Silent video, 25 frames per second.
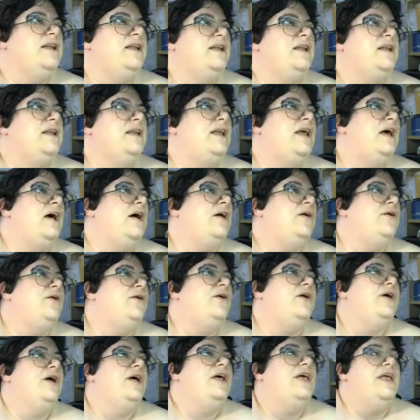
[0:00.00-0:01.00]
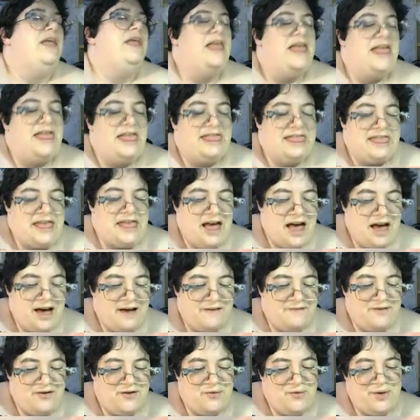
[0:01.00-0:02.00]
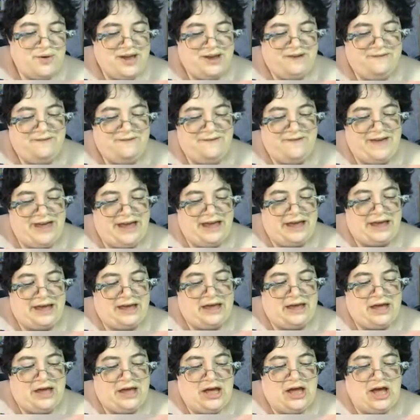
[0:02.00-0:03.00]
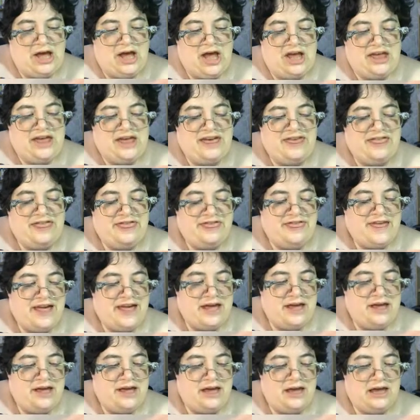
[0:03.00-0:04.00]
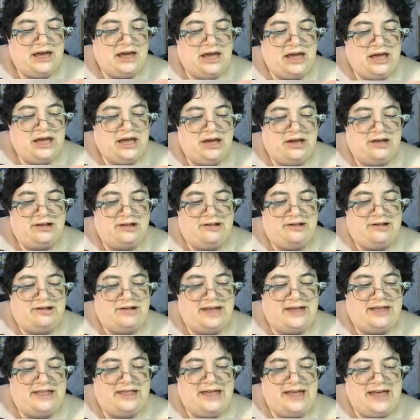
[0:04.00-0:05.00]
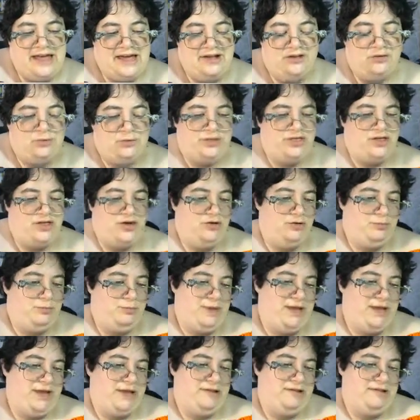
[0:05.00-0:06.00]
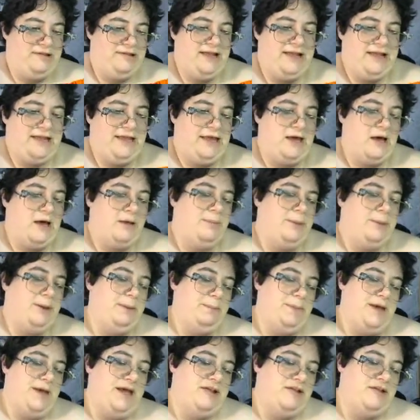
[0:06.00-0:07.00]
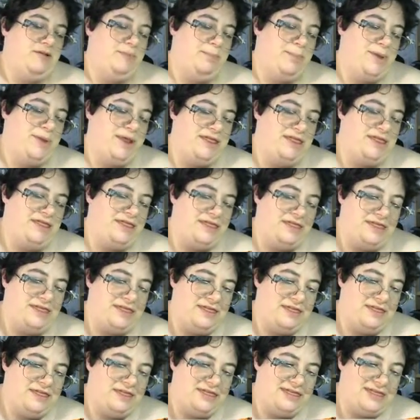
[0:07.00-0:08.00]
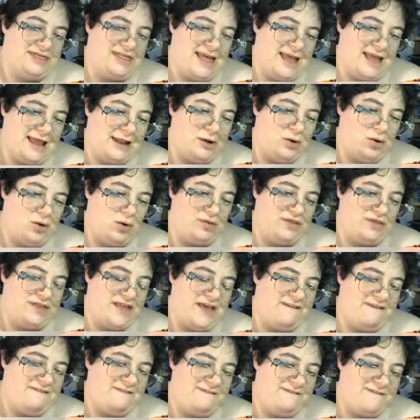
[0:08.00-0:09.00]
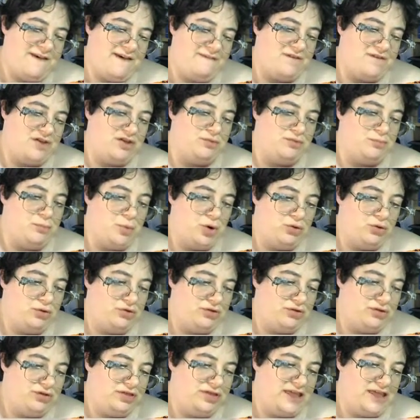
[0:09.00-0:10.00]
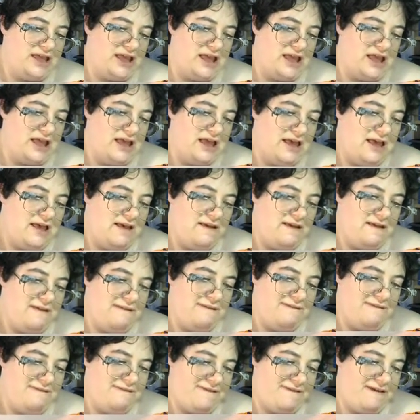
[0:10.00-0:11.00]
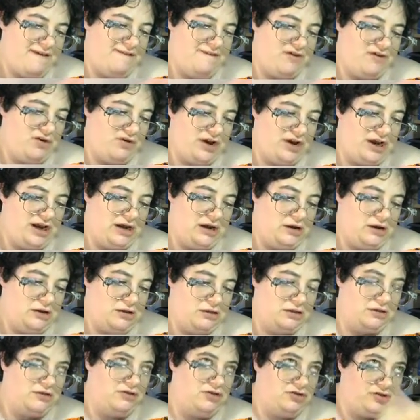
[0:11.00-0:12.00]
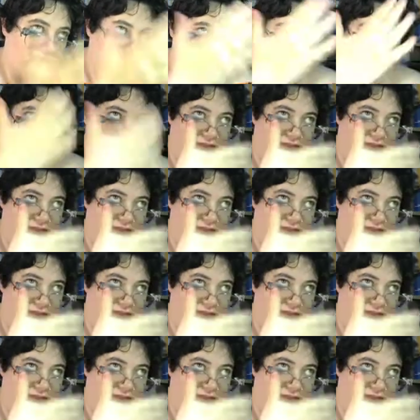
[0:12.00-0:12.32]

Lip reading: Now, the other weird thing, you think you can see the ears with those big sticky uppy bits, but they're not, they're feathers. Most of the feathering, the shape of